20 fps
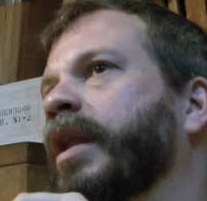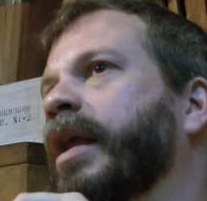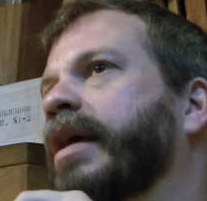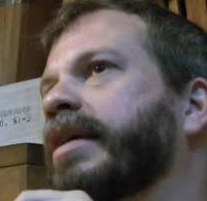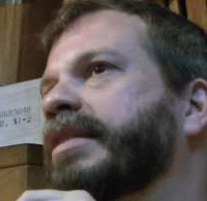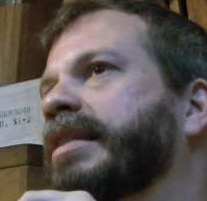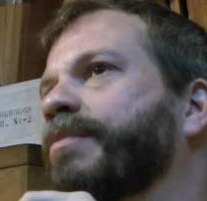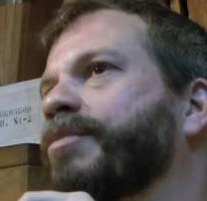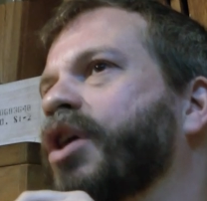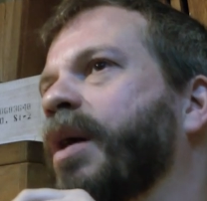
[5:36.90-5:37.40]

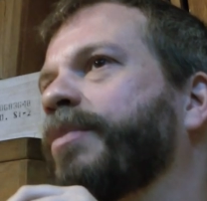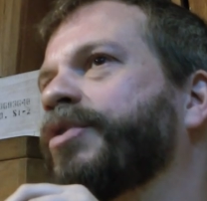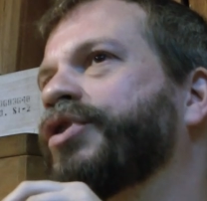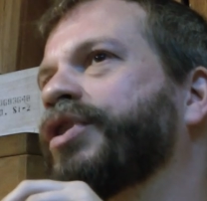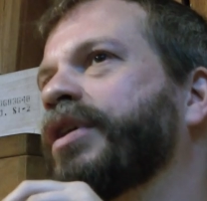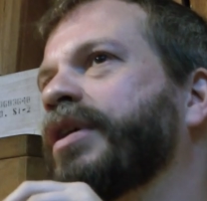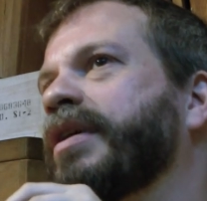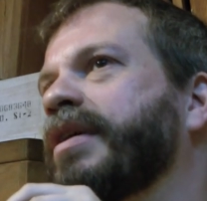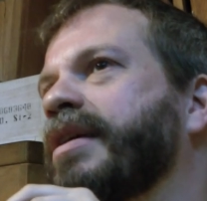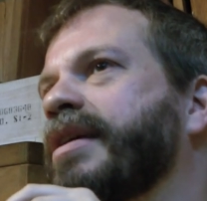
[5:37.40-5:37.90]
Because
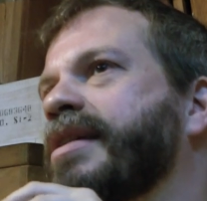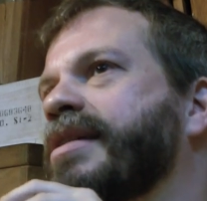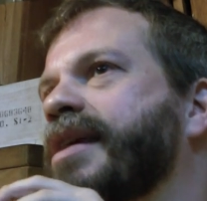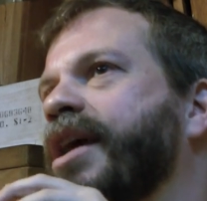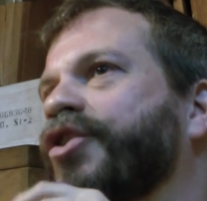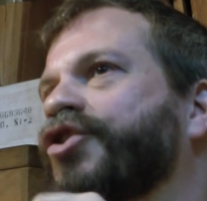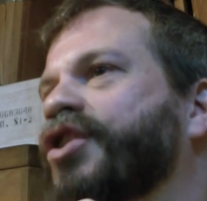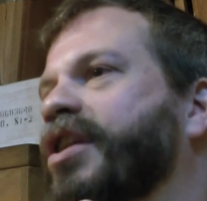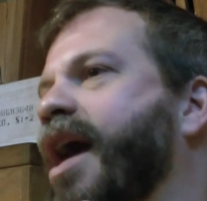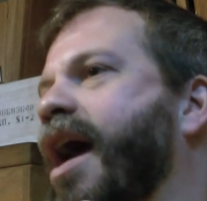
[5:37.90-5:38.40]
sometimes
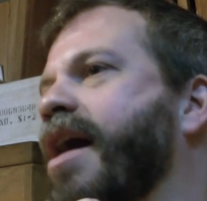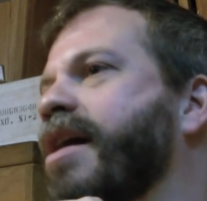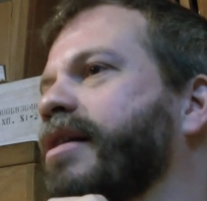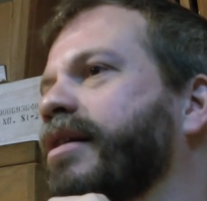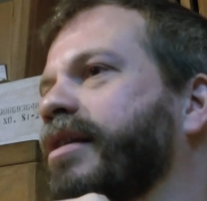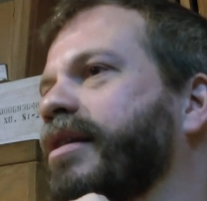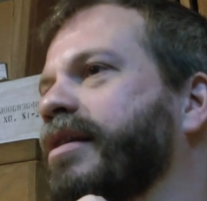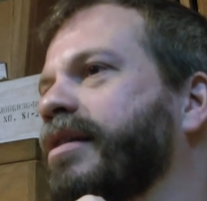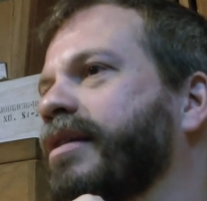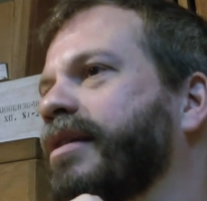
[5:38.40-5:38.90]

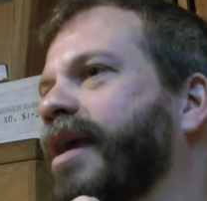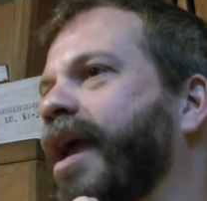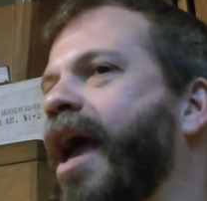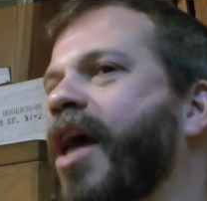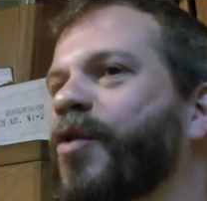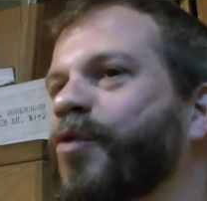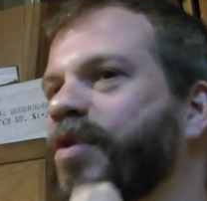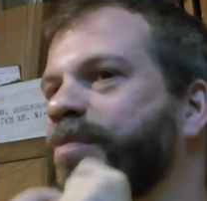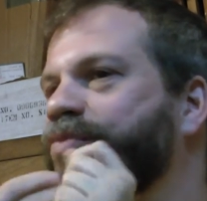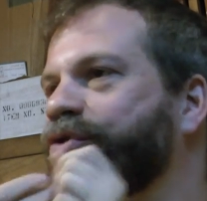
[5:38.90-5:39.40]
intentionality
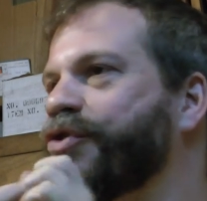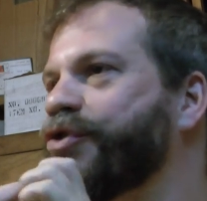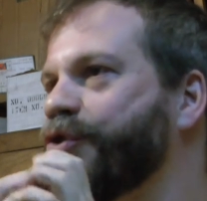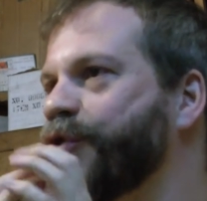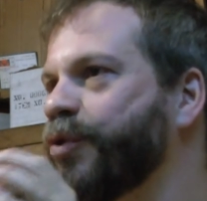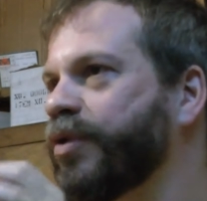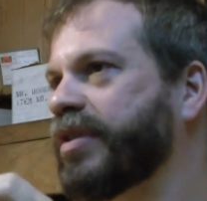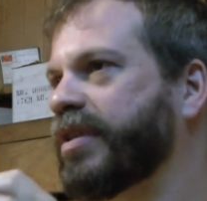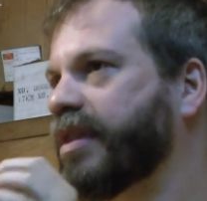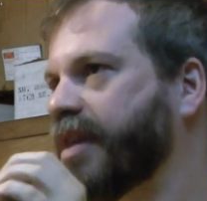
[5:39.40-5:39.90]
can't
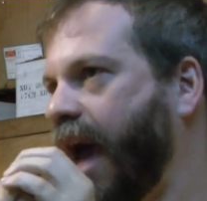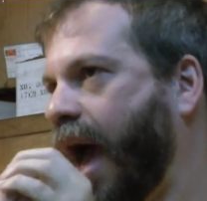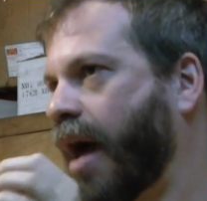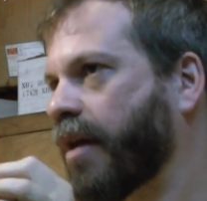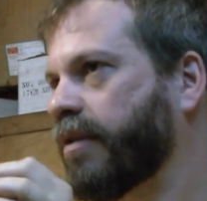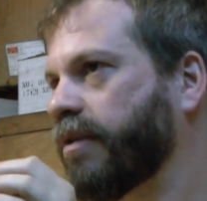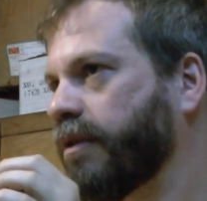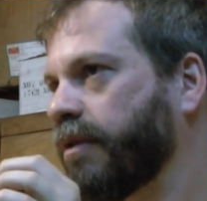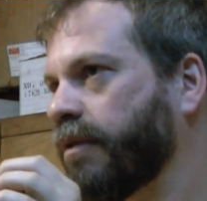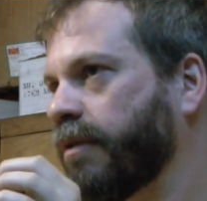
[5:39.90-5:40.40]
reproduce
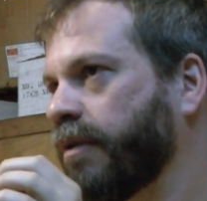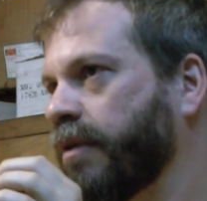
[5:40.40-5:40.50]
that.